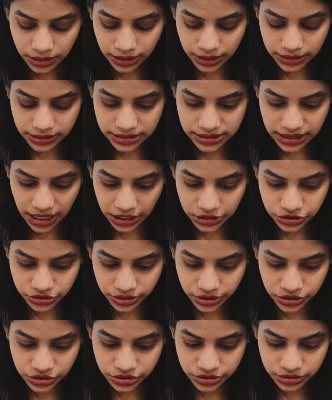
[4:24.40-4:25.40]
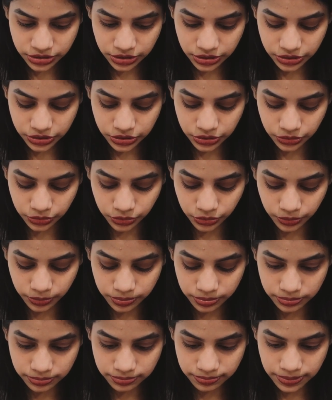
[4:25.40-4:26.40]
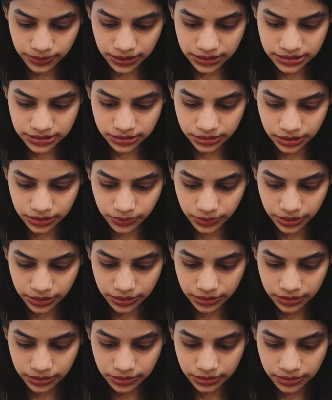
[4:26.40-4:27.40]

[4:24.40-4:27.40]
And saturation to +31.